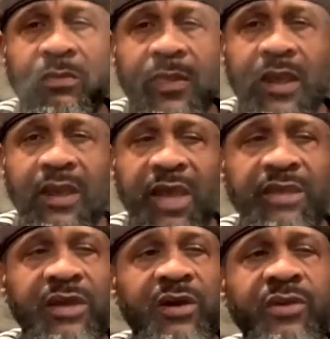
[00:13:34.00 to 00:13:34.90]
Got the
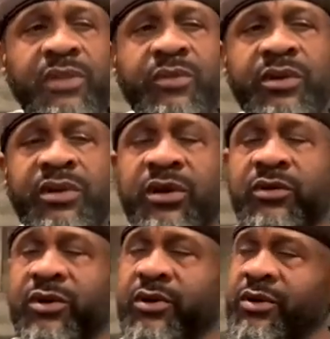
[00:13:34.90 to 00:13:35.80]
oaky wood note
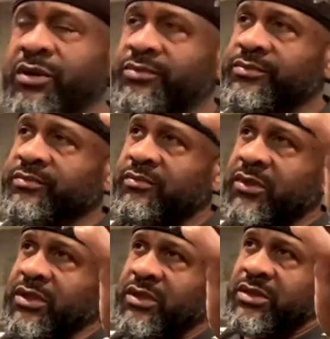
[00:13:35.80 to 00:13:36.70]
going.
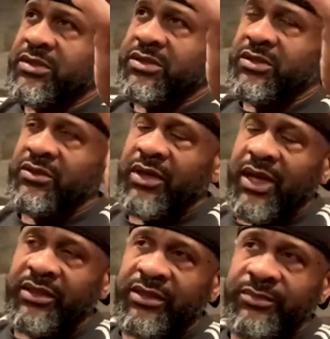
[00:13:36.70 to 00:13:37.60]
Still
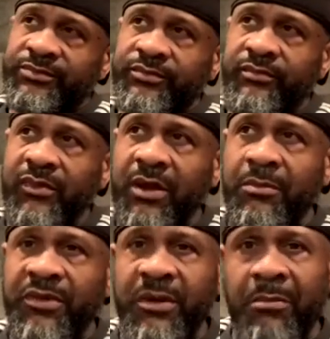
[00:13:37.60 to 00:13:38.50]
got the
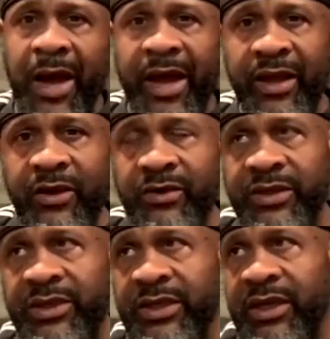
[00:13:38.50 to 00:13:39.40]
the mild
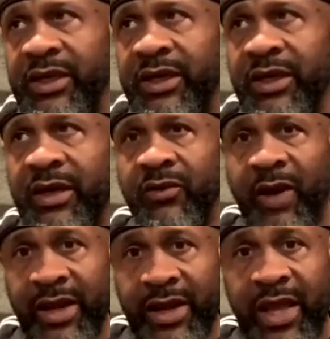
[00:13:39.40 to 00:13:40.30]
uh,
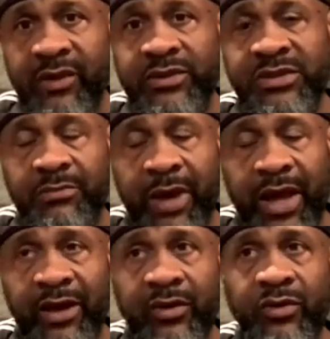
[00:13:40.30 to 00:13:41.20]
right now. It's a
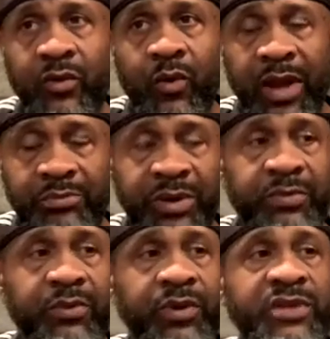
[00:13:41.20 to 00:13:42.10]
mild white pepper
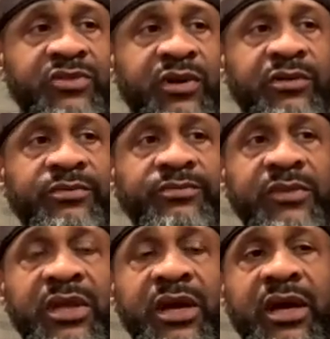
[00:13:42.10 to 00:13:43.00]
retro.
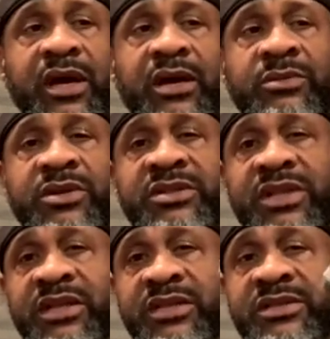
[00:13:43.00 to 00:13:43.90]
I'm gonna say
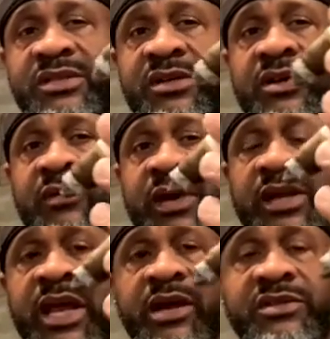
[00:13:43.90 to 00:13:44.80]
that the cigar right
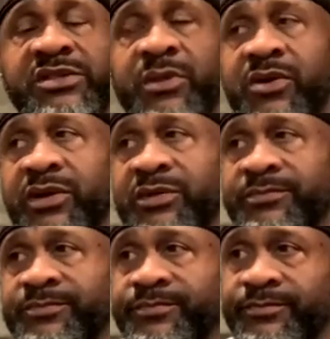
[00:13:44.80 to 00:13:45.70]
now is smoking
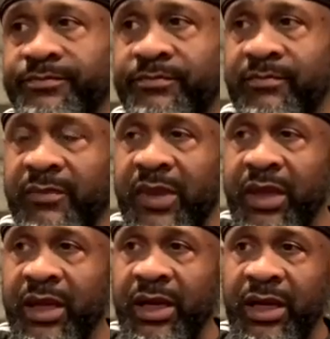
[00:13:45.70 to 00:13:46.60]

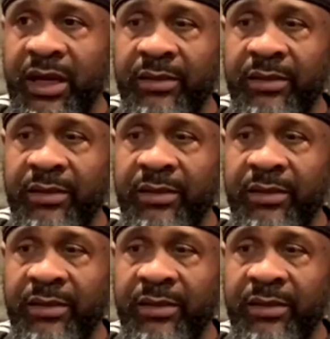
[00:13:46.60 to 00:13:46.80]
uh,